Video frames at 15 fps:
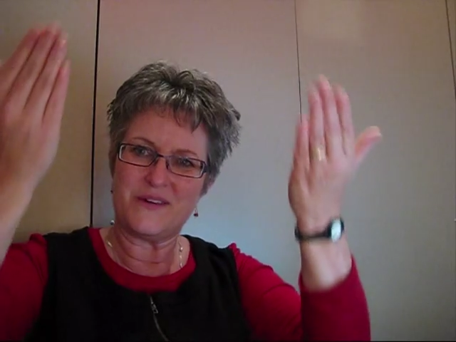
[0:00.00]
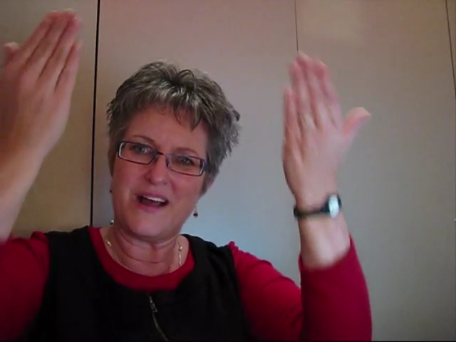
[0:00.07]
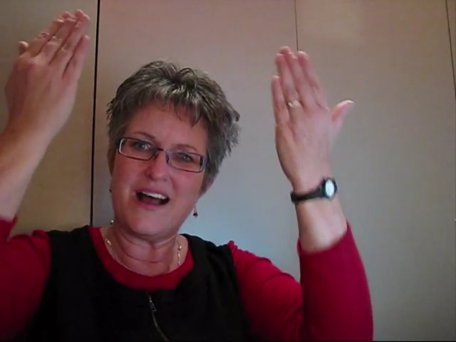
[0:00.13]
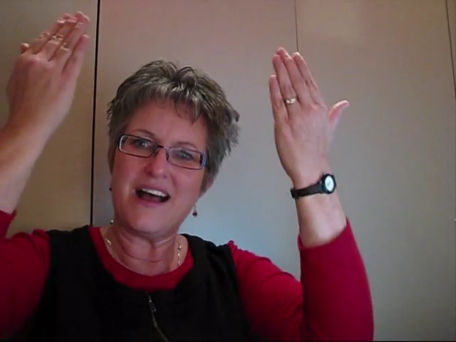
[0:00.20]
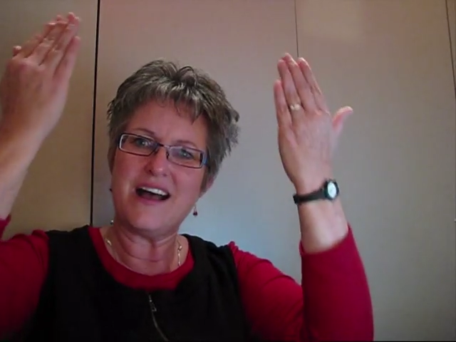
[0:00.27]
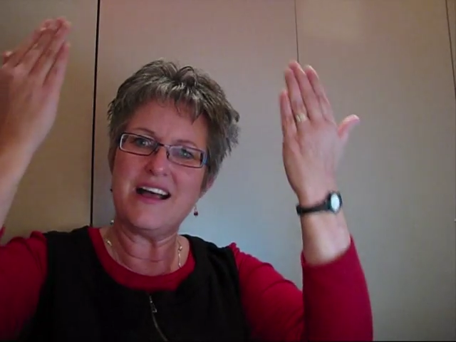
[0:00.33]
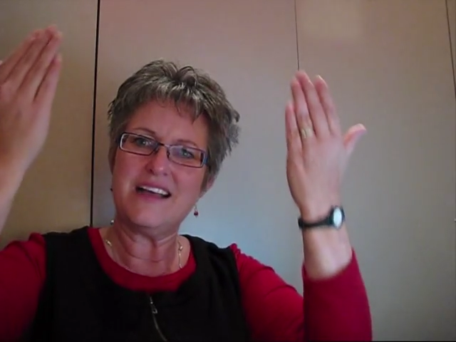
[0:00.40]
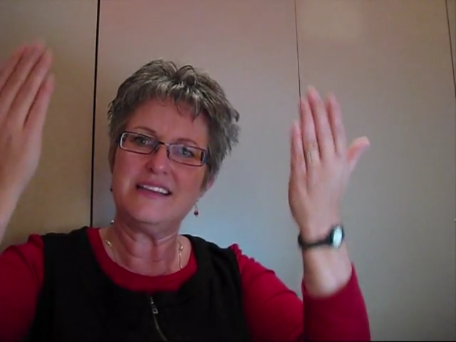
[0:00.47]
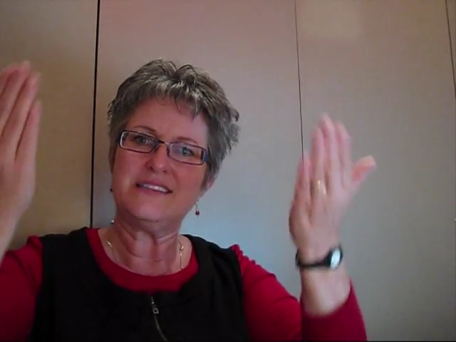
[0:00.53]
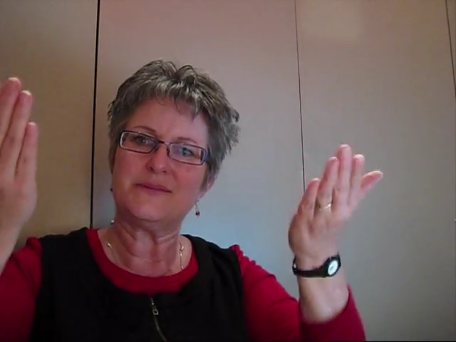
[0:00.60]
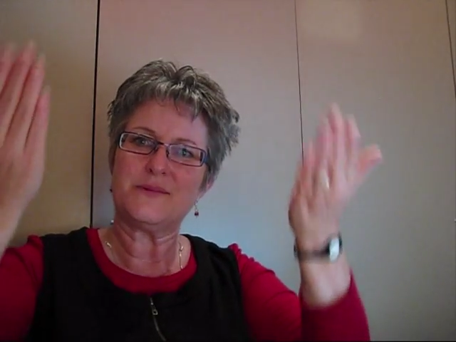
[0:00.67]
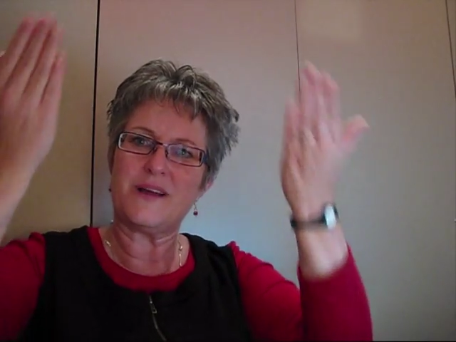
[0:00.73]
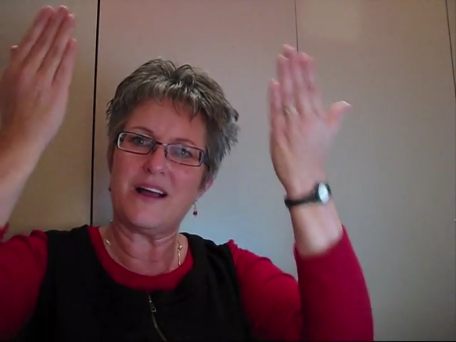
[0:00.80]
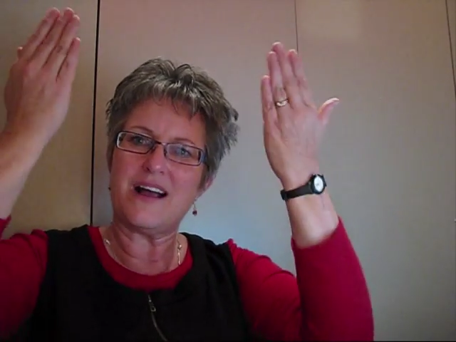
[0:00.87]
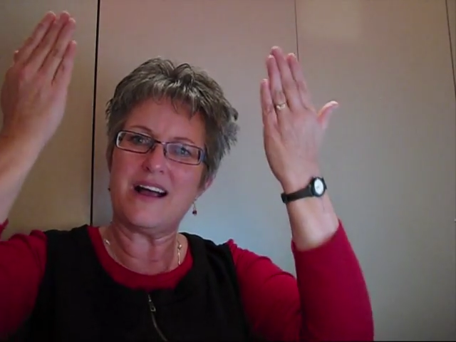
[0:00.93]
rise,
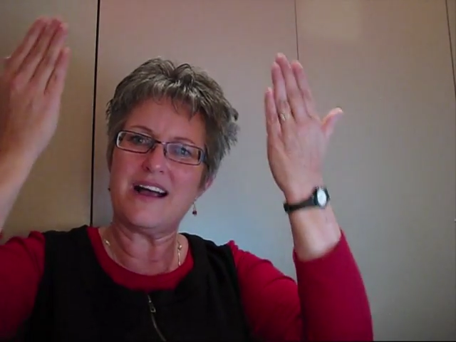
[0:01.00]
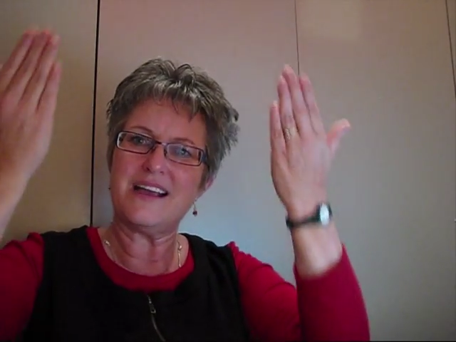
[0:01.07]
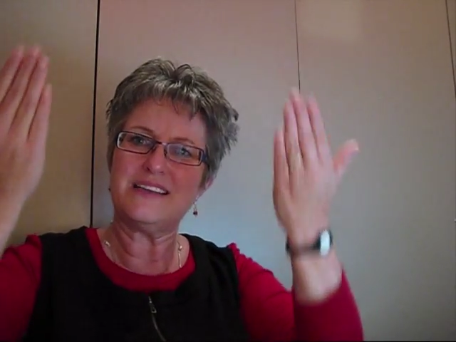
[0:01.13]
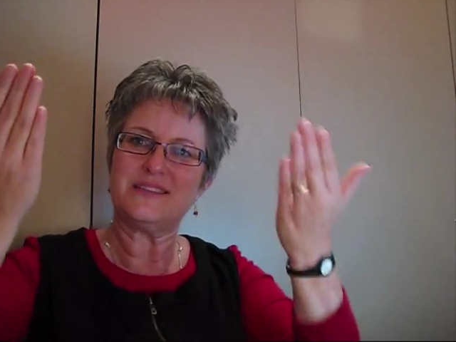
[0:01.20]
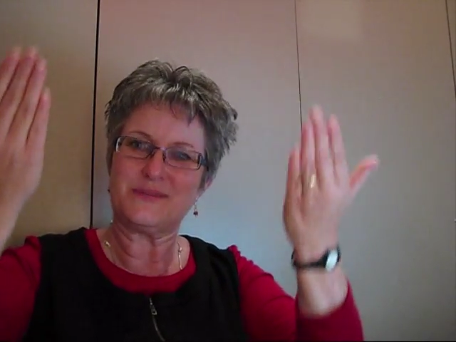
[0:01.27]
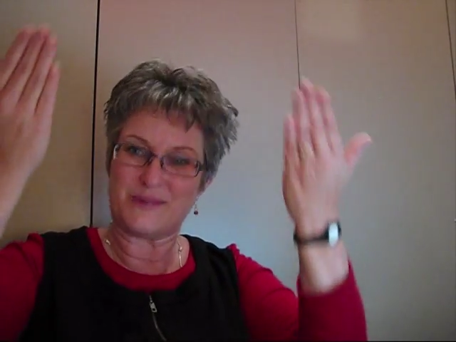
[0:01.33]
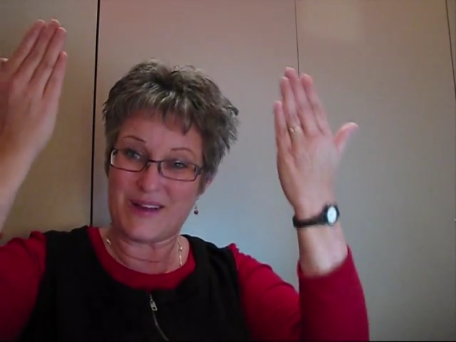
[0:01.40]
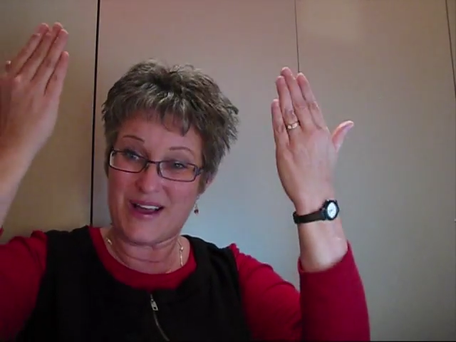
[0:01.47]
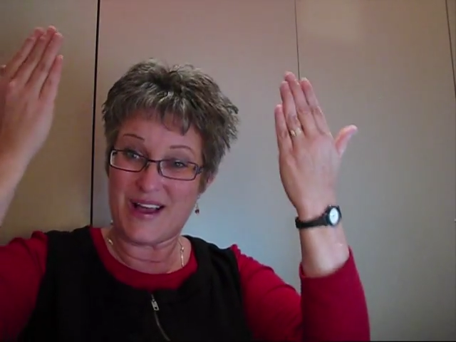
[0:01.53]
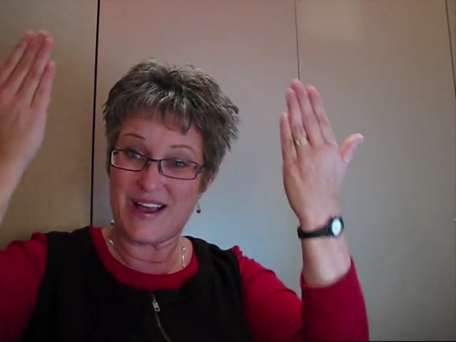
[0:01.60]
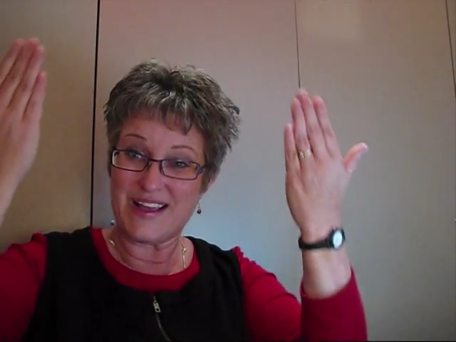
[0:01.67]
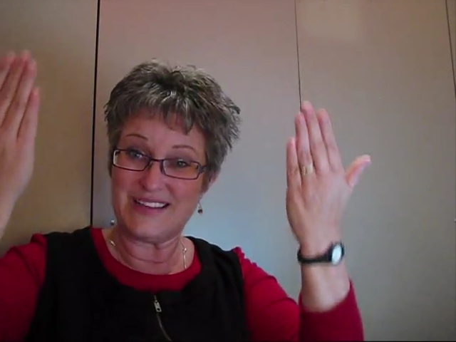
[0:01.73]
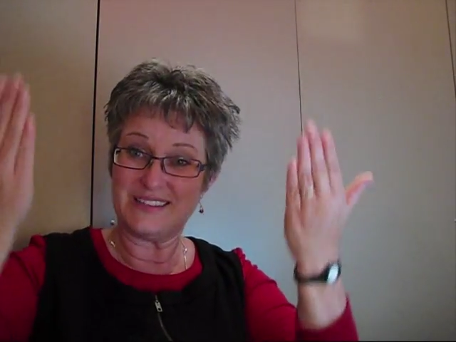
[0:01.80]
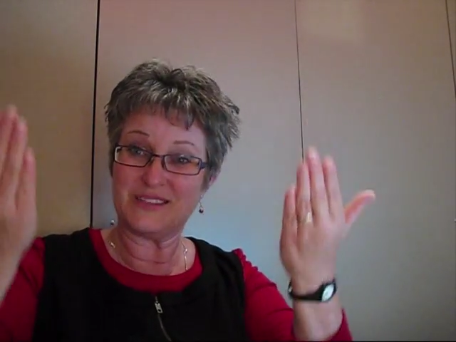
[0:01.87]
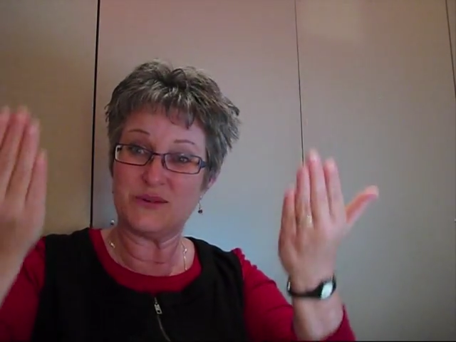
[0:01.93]
rise, rise,